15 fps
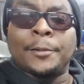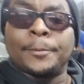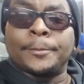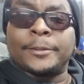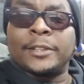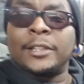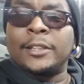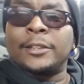
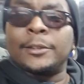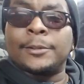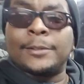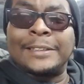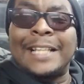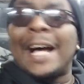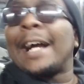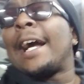to
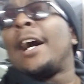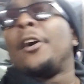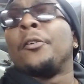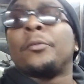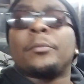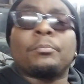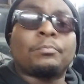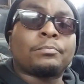knock out
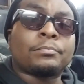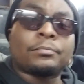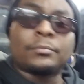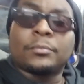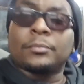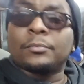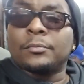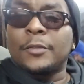
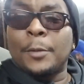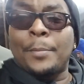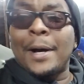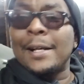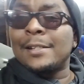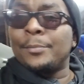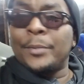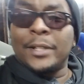the
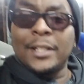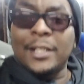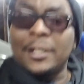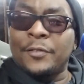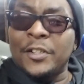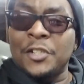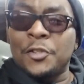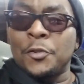possibility
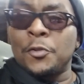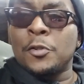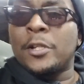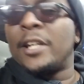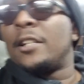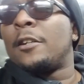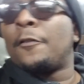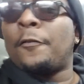of issues
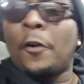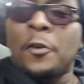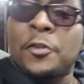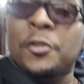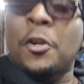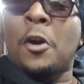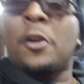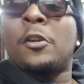getting it first
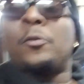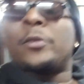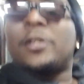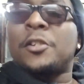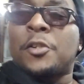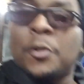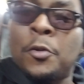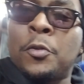started with the
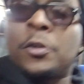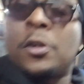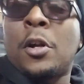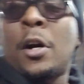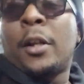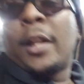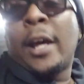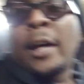tune and
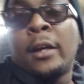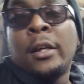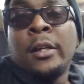all that.